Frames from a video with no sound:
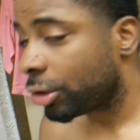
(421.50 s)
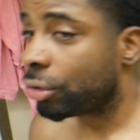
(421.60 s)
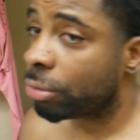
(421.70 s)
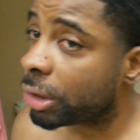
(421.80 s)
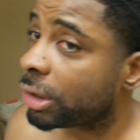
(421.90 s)

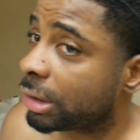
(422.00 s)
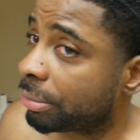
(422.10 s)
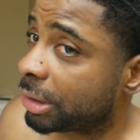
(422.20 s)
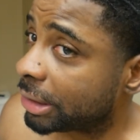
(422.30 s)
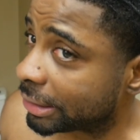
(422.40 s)
you want it to be
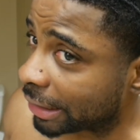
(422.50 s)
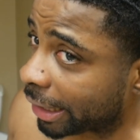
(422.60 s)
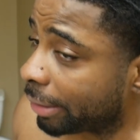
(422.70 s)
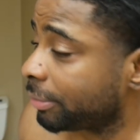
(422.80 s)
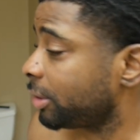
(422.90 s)

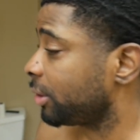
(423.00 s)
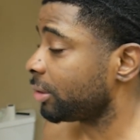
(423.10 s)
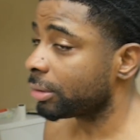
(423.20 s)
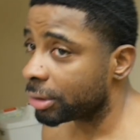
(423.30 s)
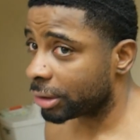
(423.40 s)
damp.
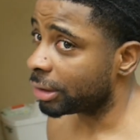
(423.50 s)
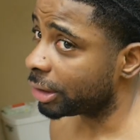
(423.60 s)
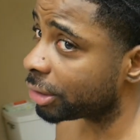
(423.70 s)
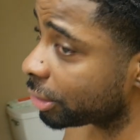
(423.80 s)
There's a